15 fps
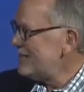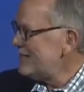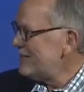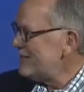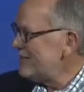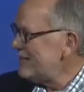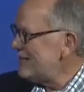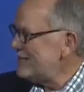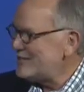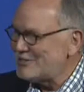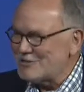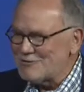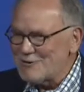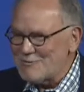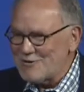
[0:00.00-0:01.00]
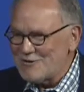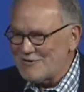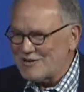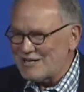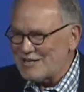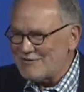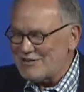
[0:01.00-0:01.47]
right? Mm-hmm. So
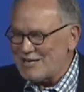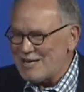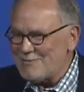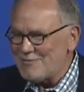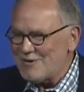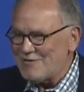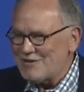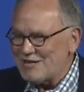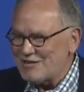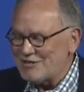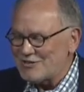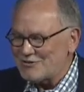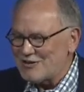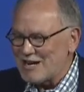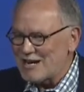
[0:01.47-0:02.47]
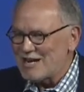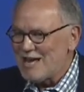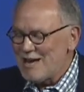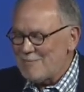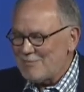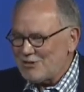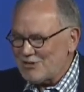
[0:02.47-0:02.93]
we keep moving down this track.
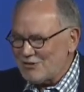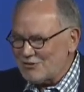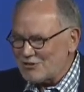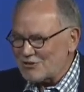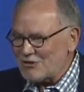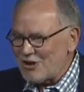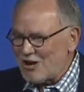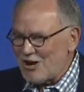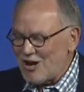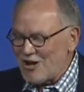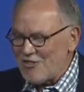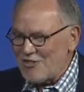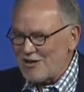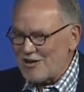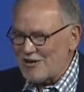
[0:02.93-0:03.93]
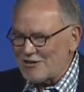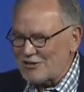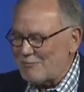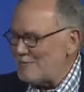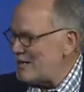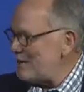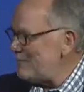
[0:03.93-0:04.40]
But those are all there
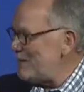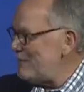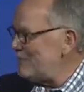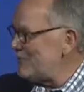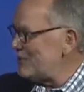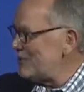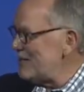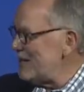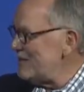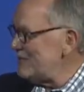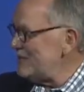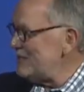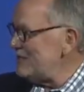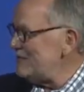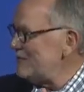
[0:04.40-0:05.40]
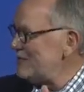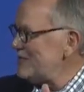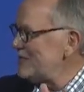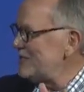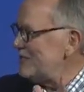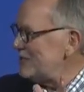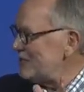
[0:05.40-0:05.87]
to make people's lives
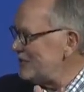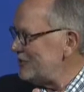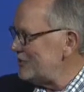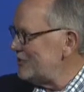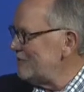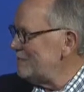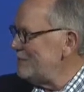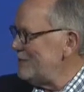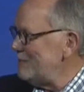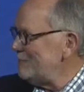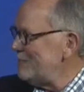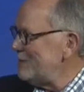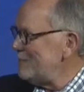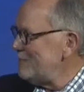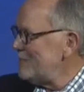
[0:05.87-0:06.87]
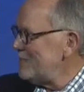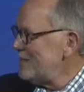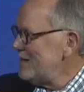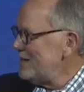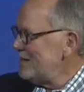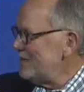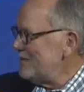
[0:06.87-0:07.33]
easier and to serve people,
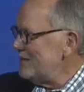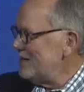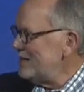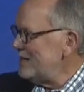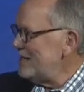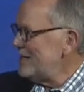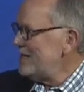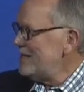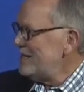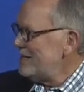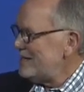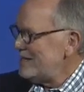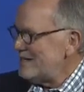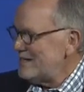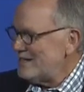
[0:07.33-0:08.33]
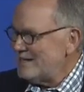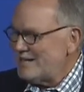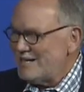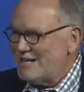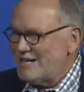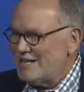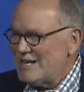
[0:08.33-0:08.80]
right? Mm-hmm.
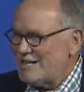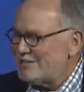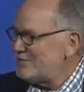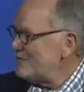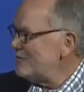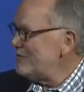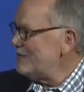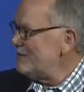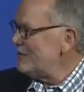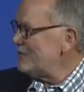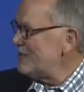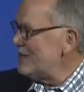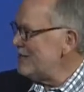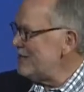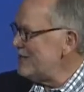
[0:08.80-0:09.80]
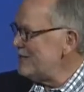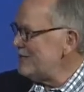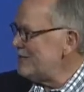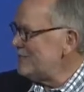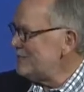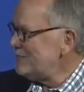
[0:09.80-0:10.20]
And that's what we were trying to do.